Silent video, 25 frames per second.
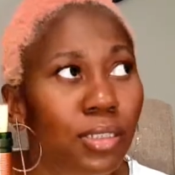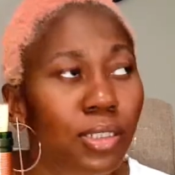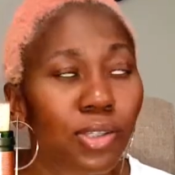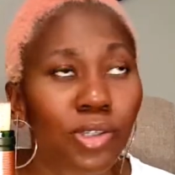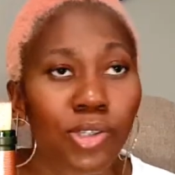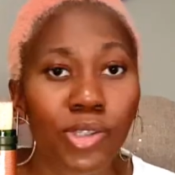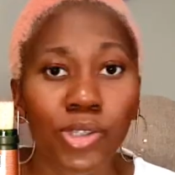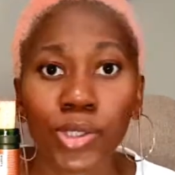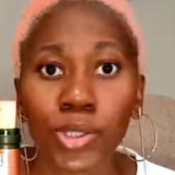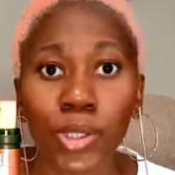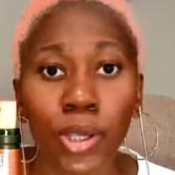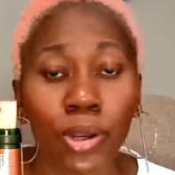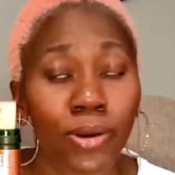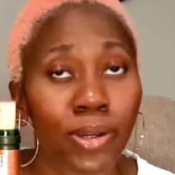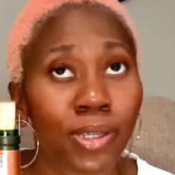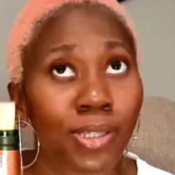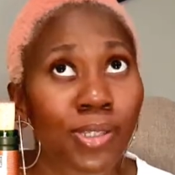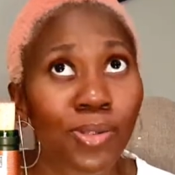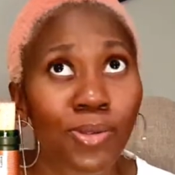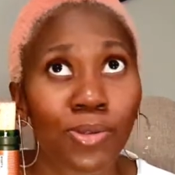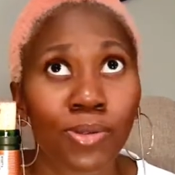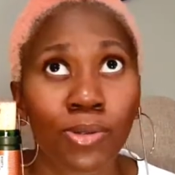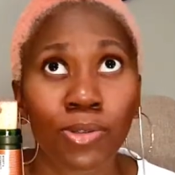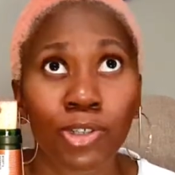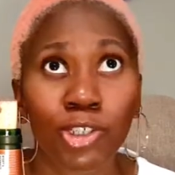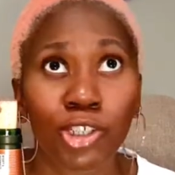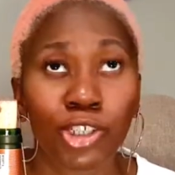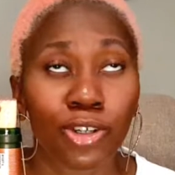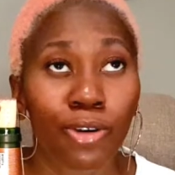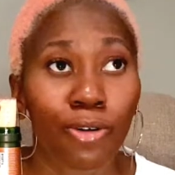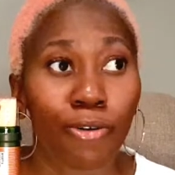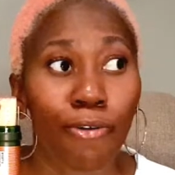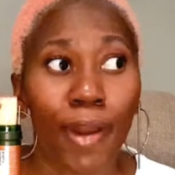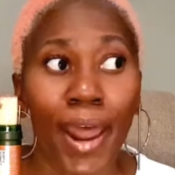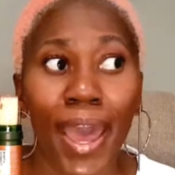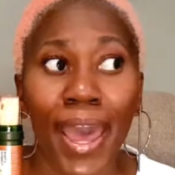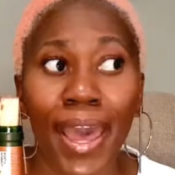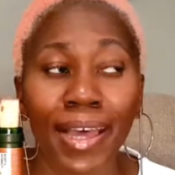sorry to
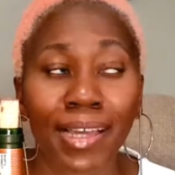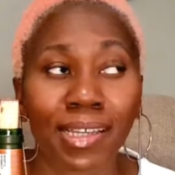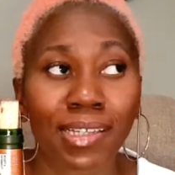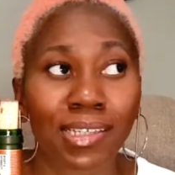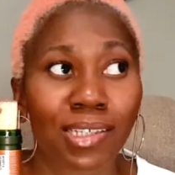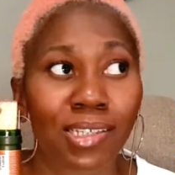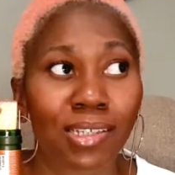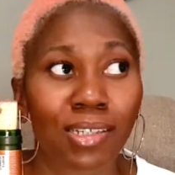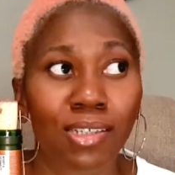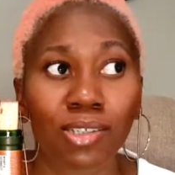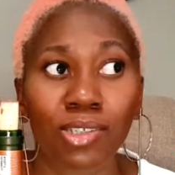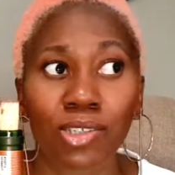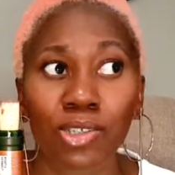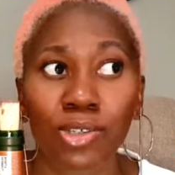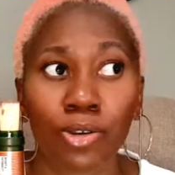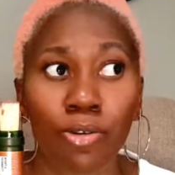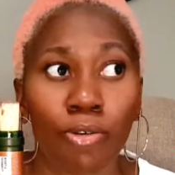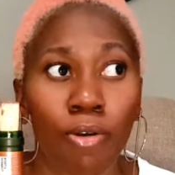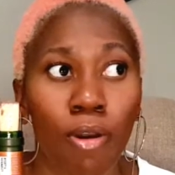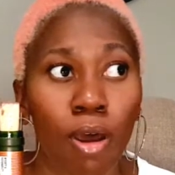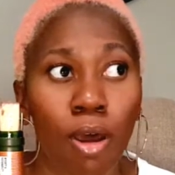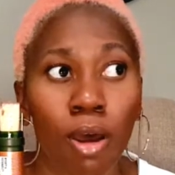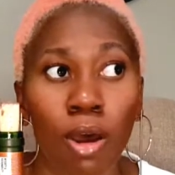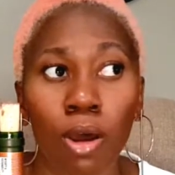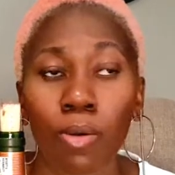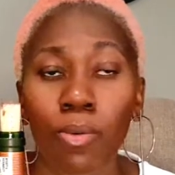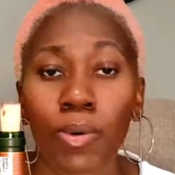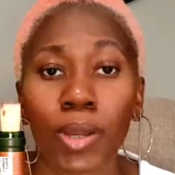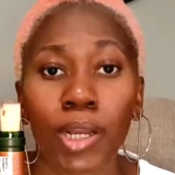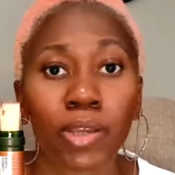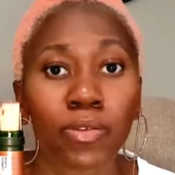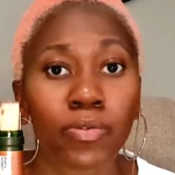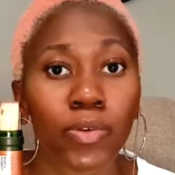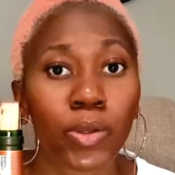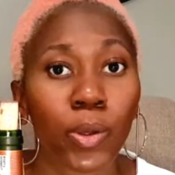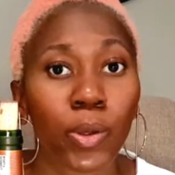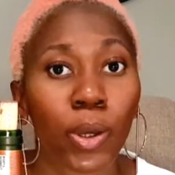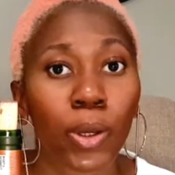Shiraz, Syrah,
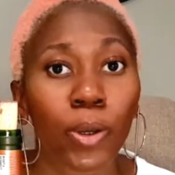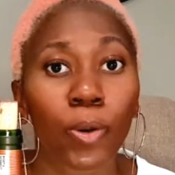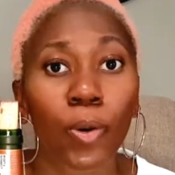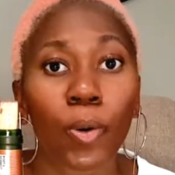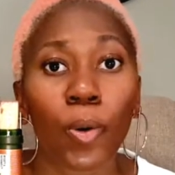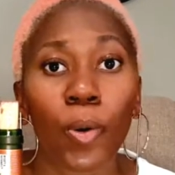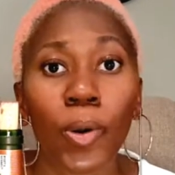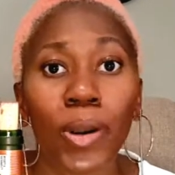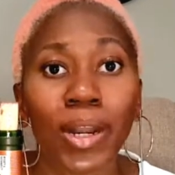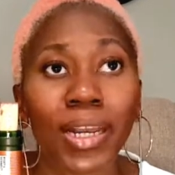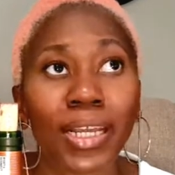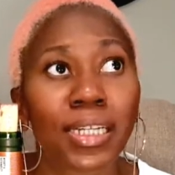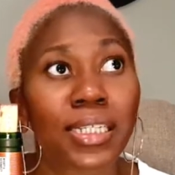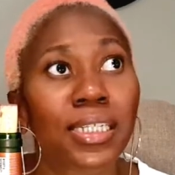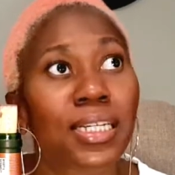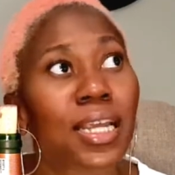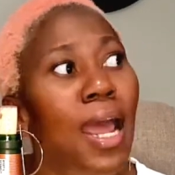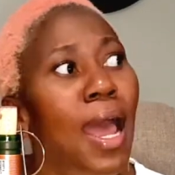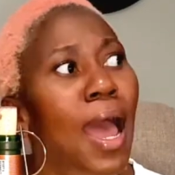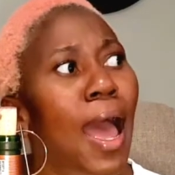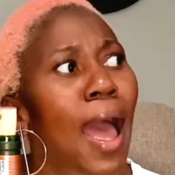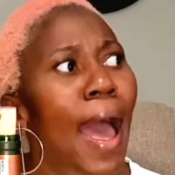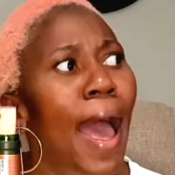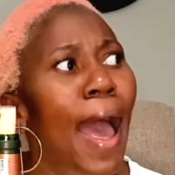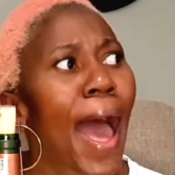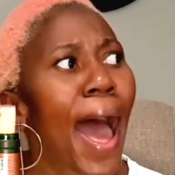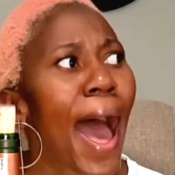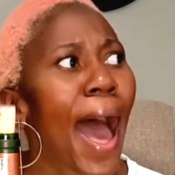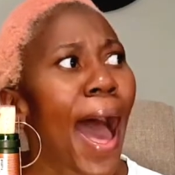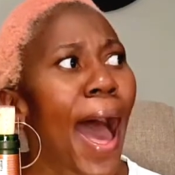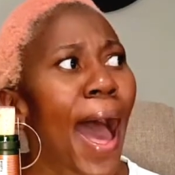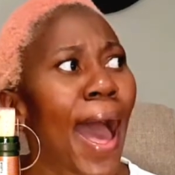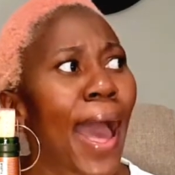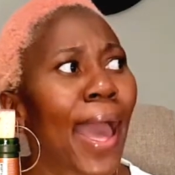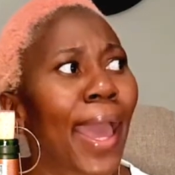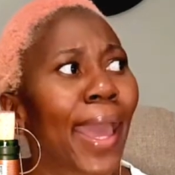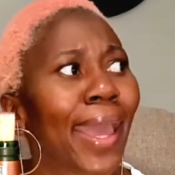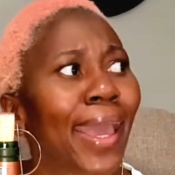whatever you want to call it.
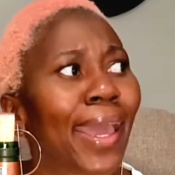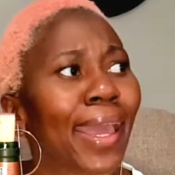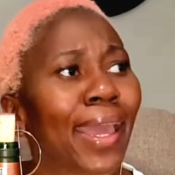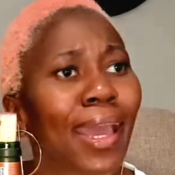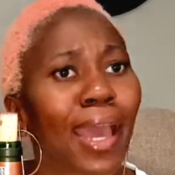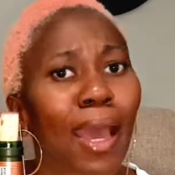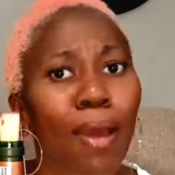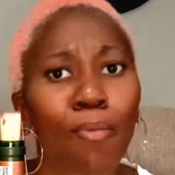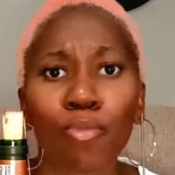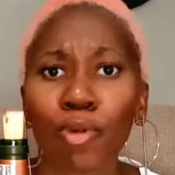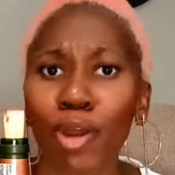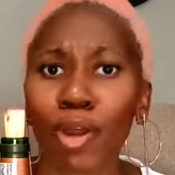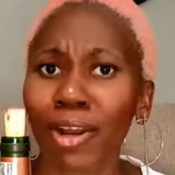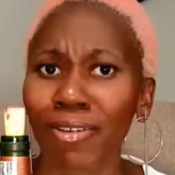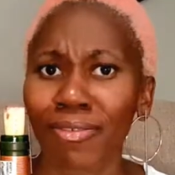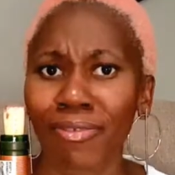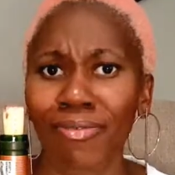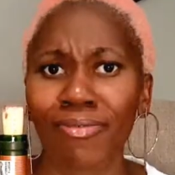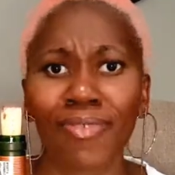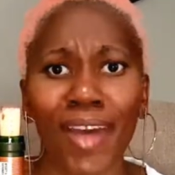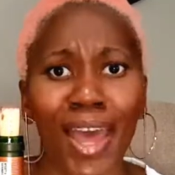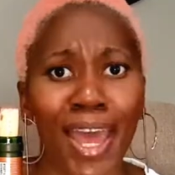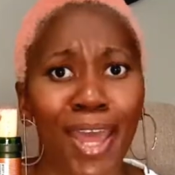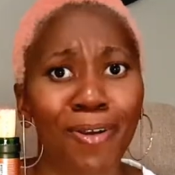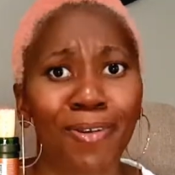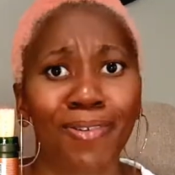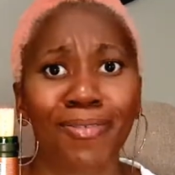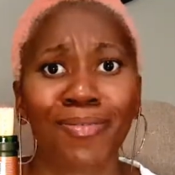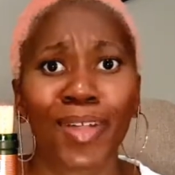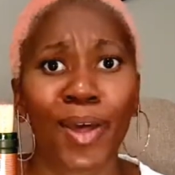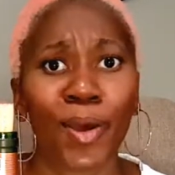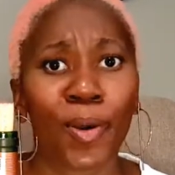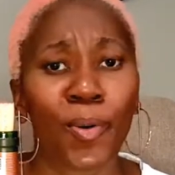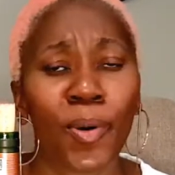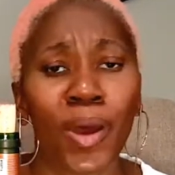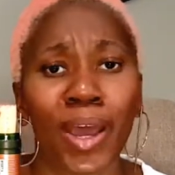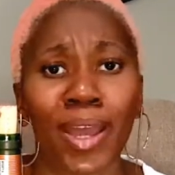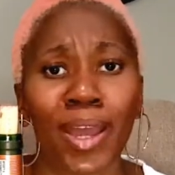I am not a fan of
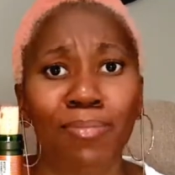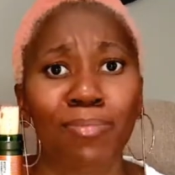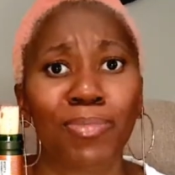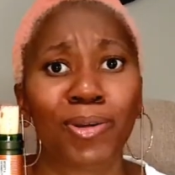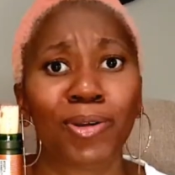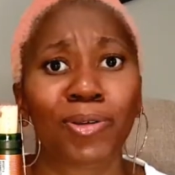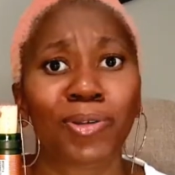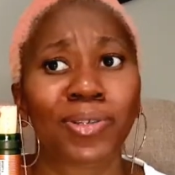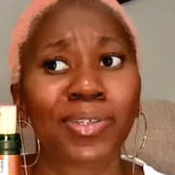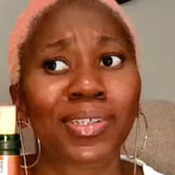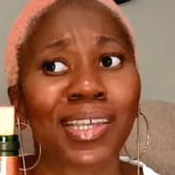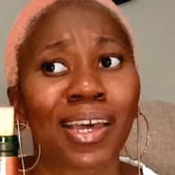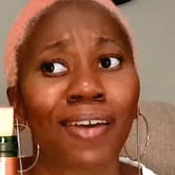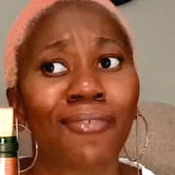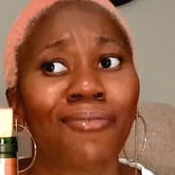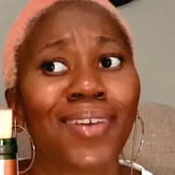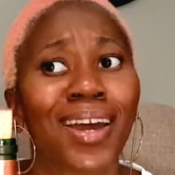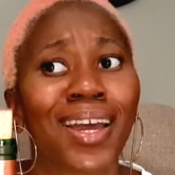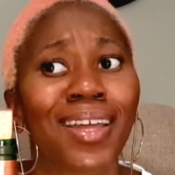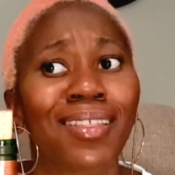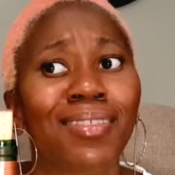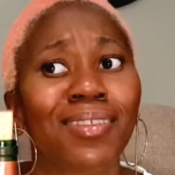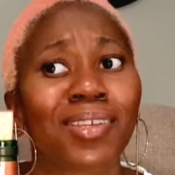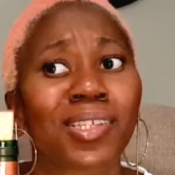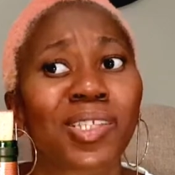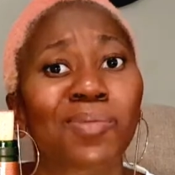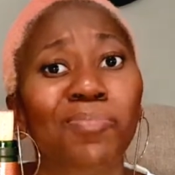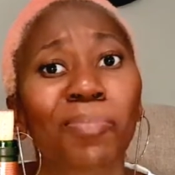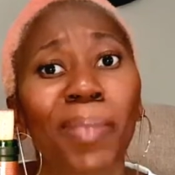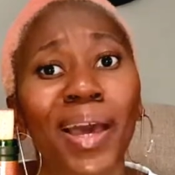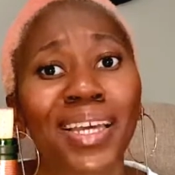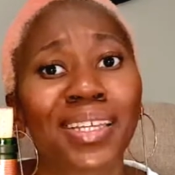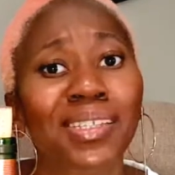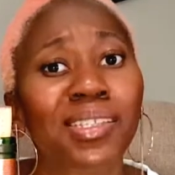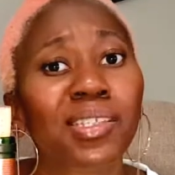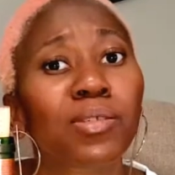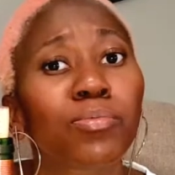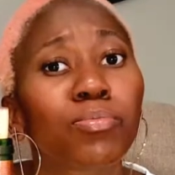that wine because I find the
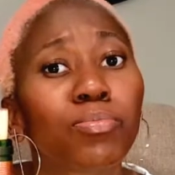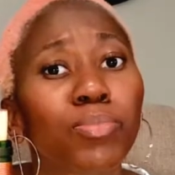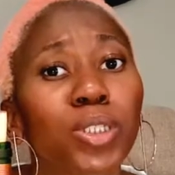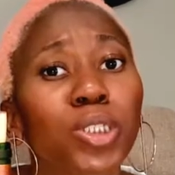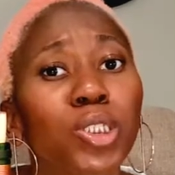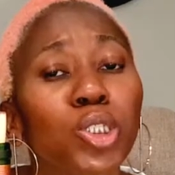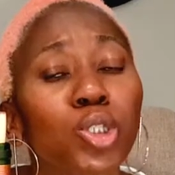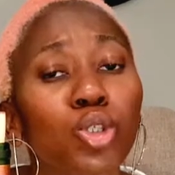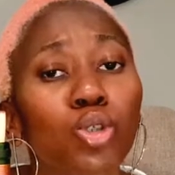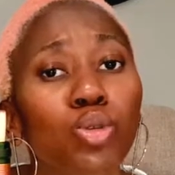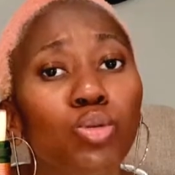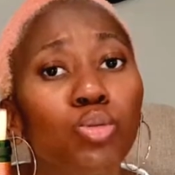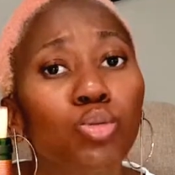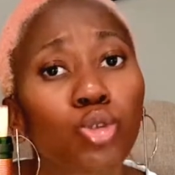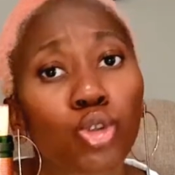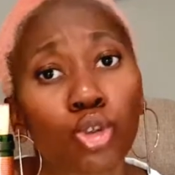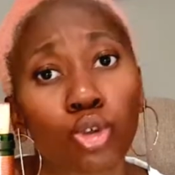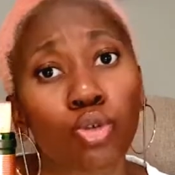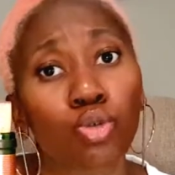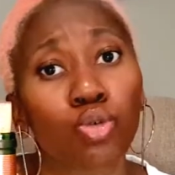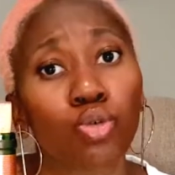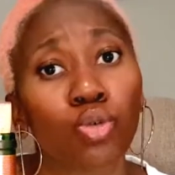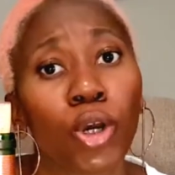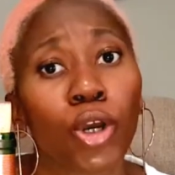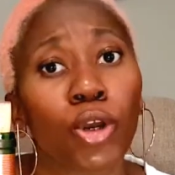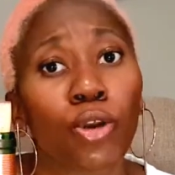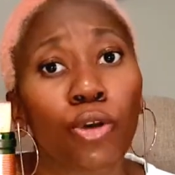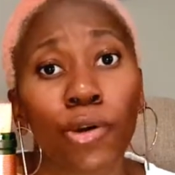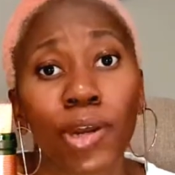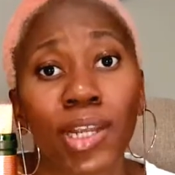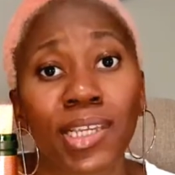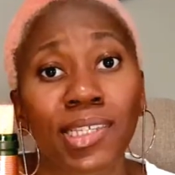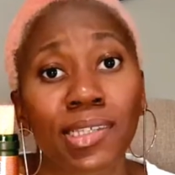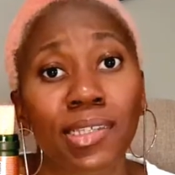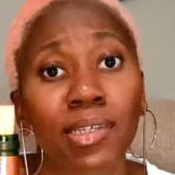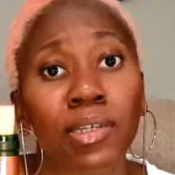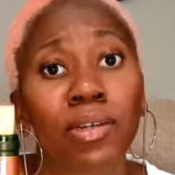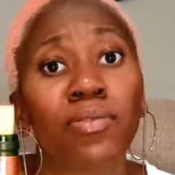spice a bit too
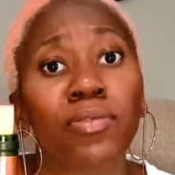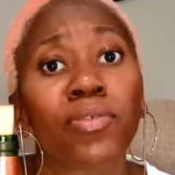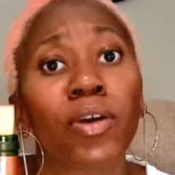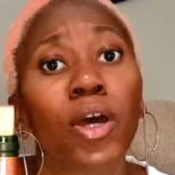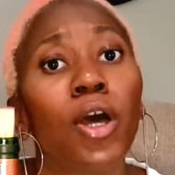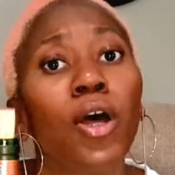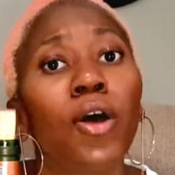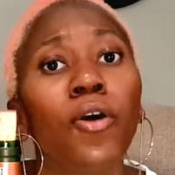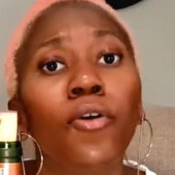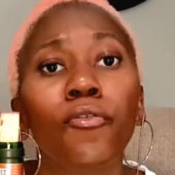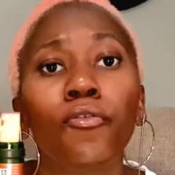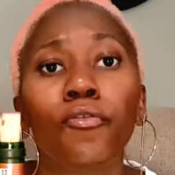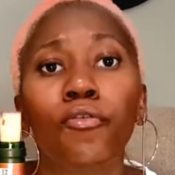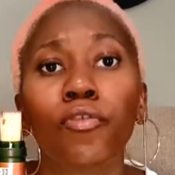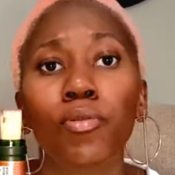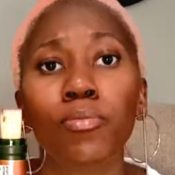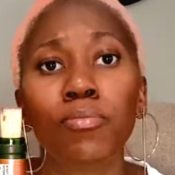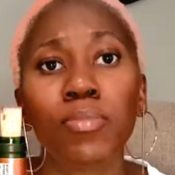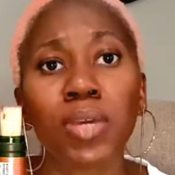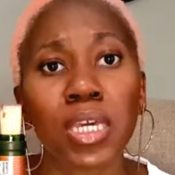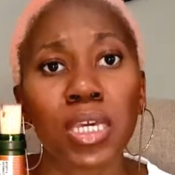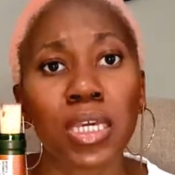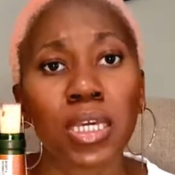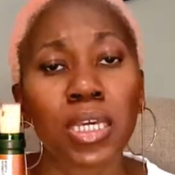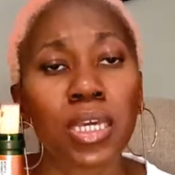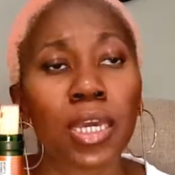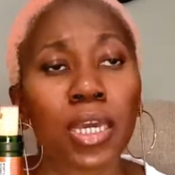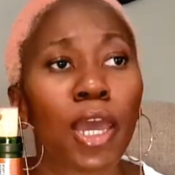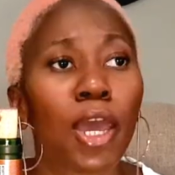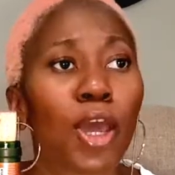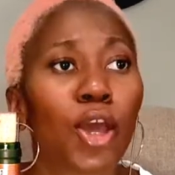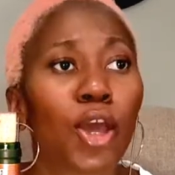aggressive for me,